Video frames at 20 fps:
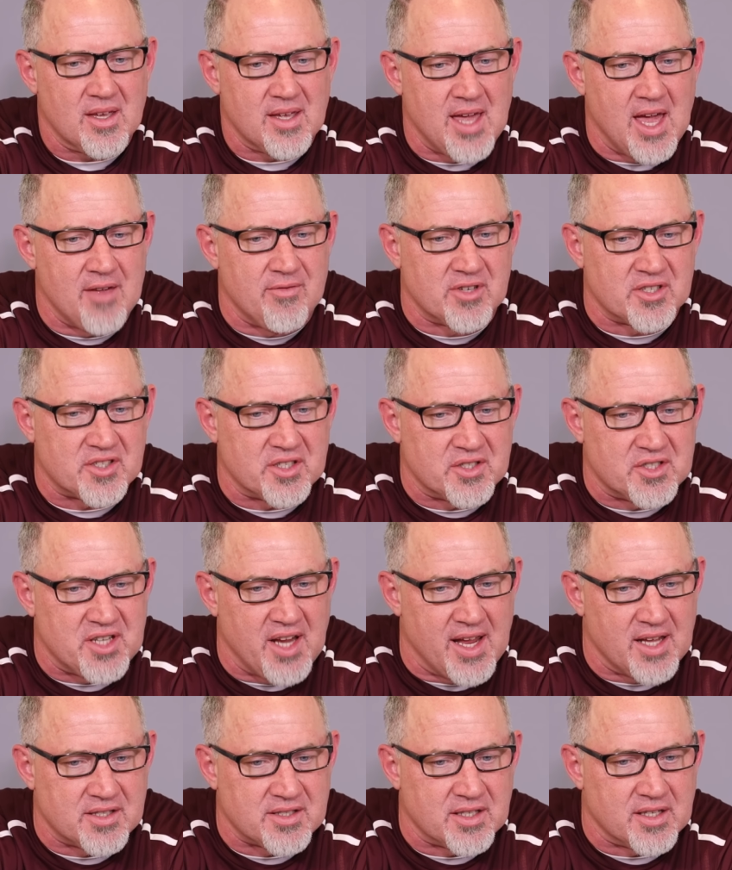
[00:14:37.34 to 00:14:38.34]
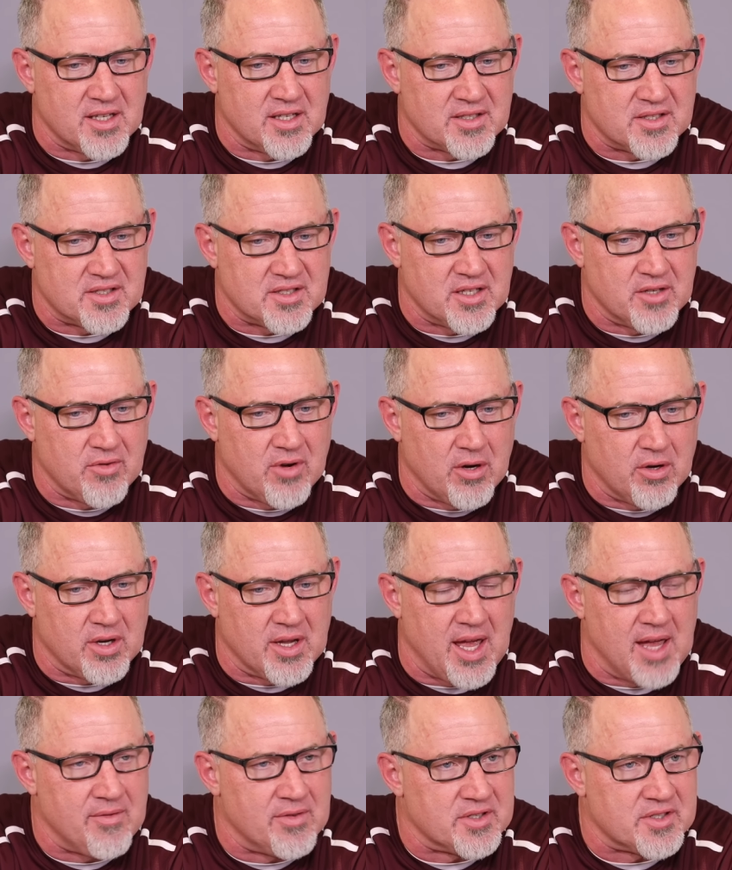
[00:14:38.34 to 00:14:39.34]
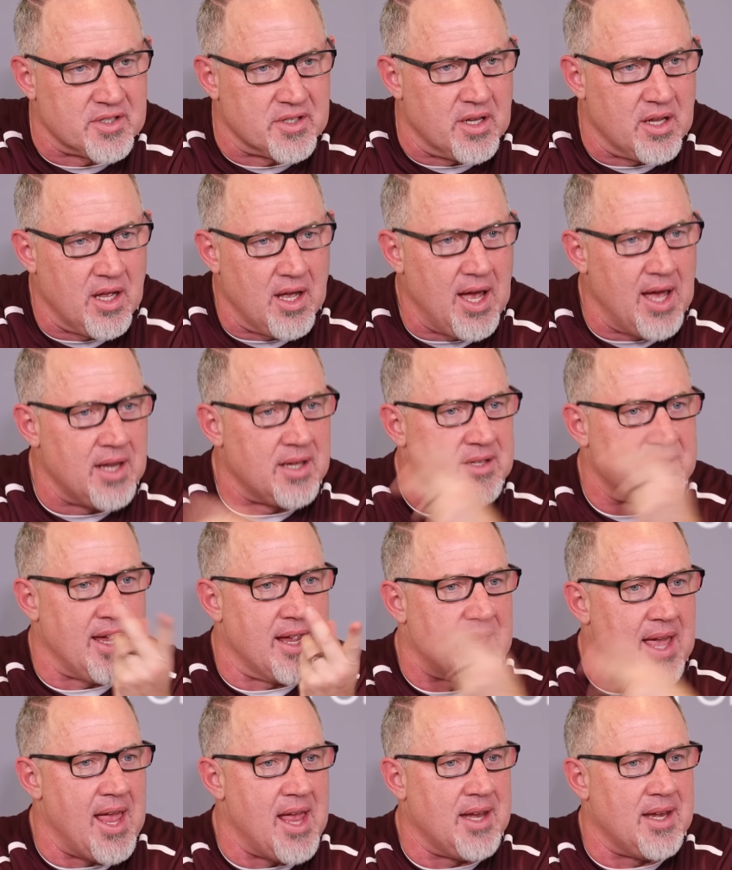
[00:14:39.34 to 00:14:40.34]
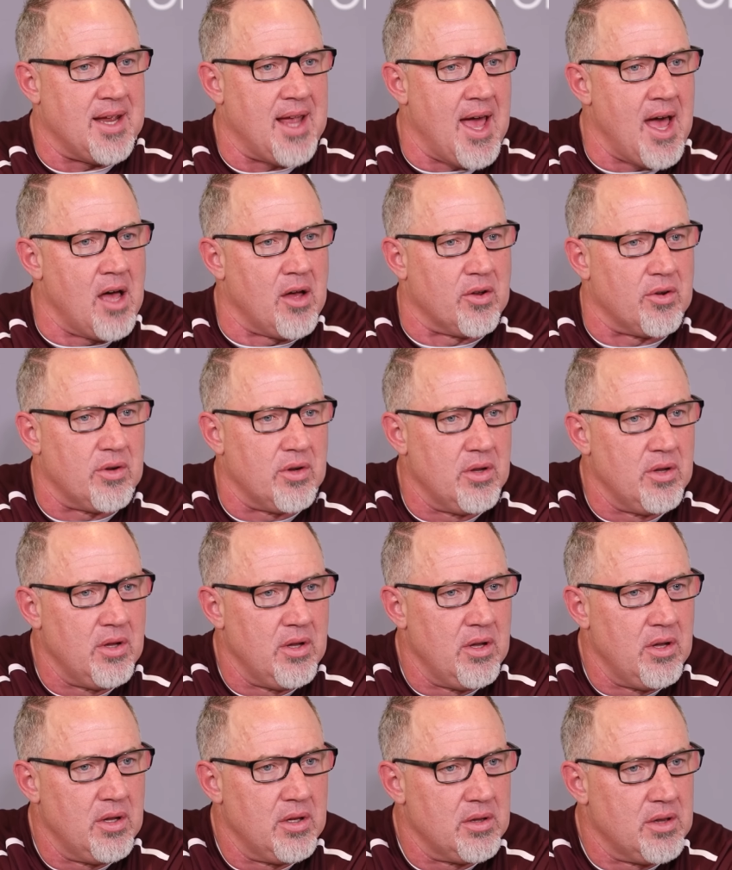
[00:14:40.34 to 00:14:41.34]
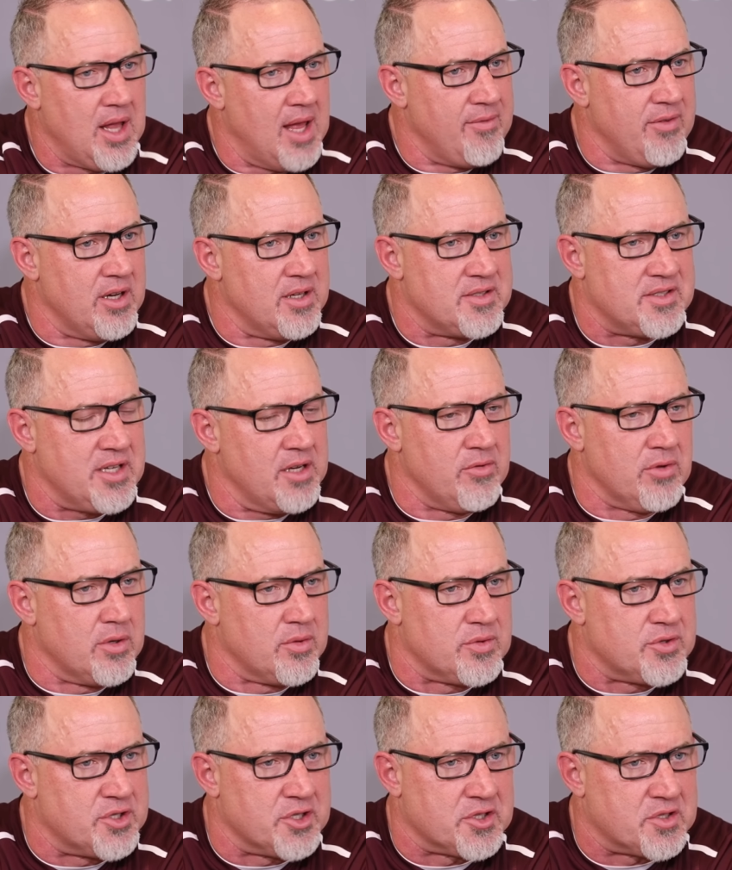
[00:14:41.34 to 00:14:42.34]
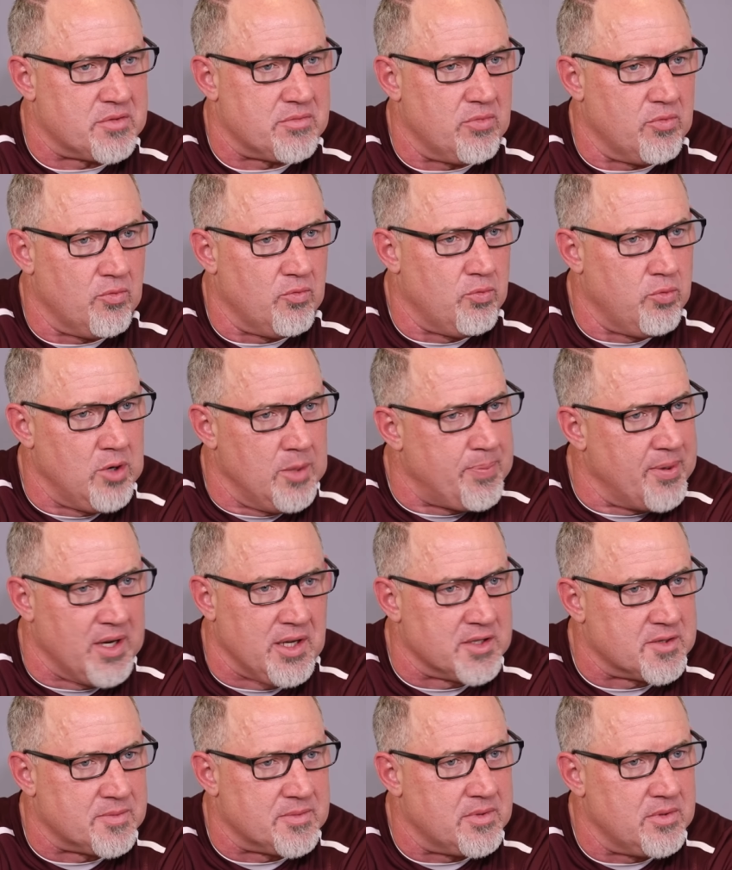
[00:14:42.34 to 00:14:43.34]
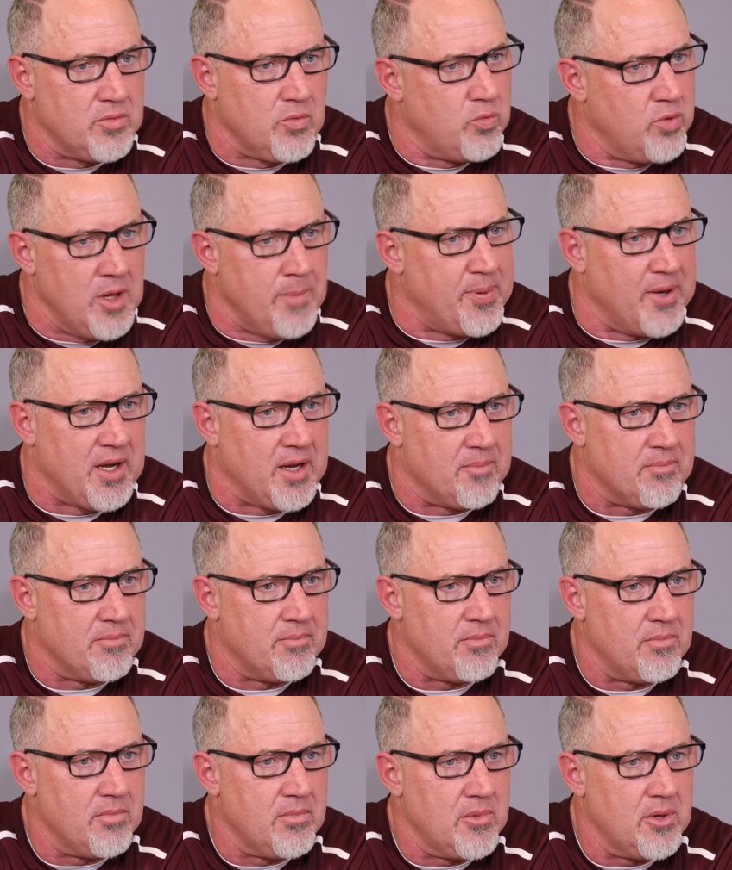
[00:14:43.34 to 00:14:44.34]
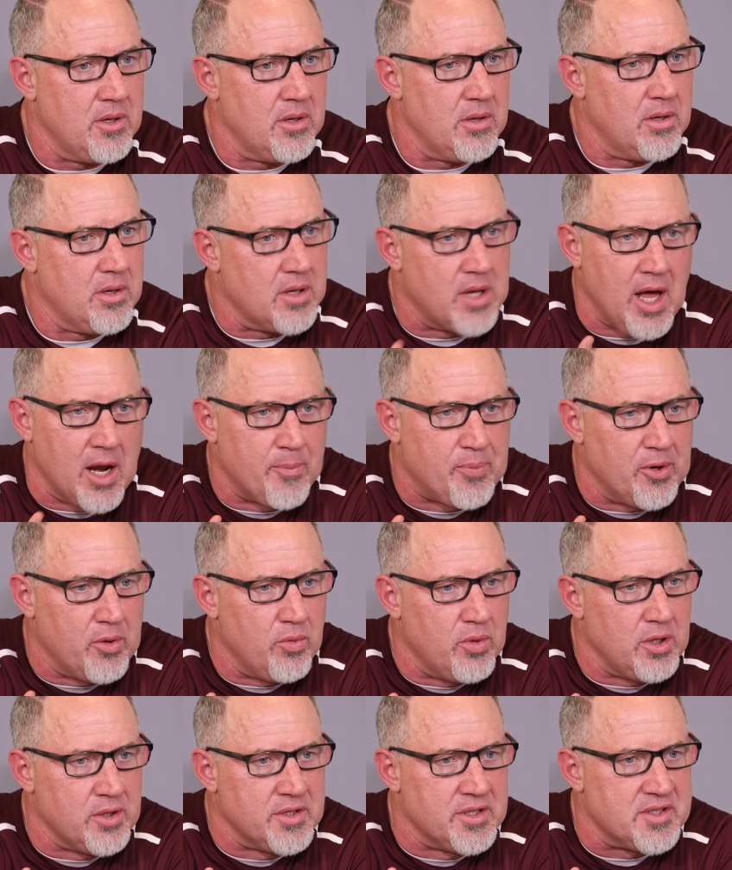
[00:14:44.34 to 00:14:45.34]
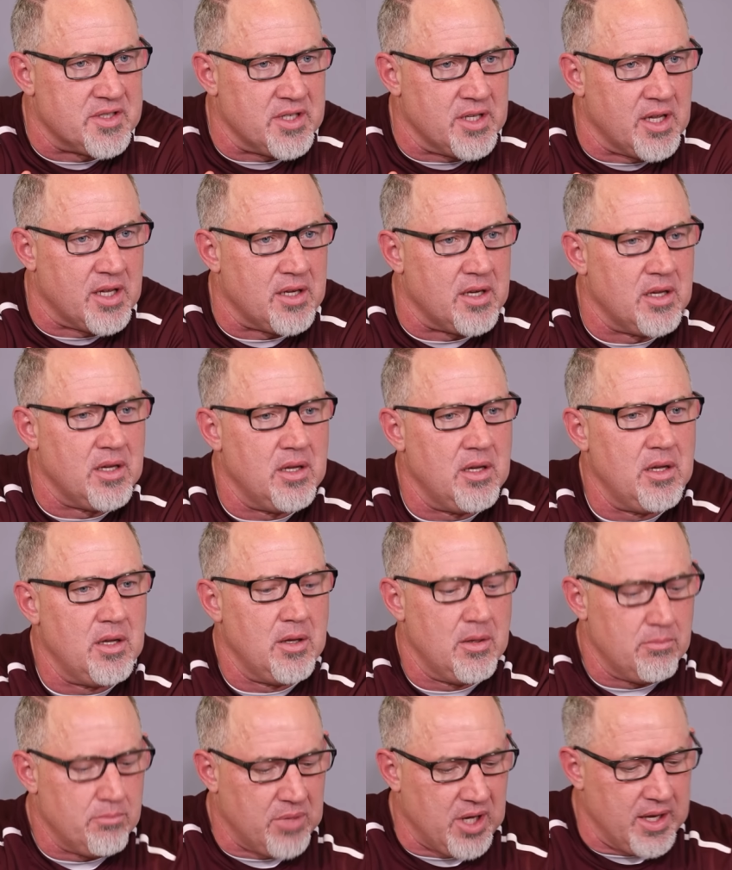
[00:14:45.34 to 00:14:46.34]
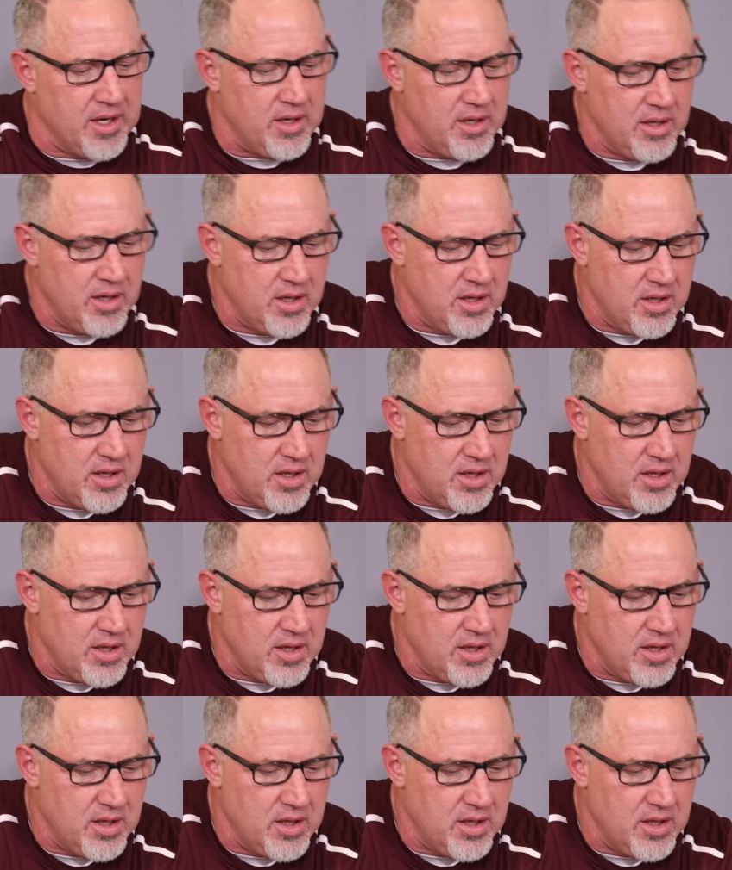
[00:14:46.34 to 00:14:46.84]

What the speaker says: gave us a chance against Zero. I had to take Andy out. 11 and Zero was just whipping him. You got to put Wildens in. But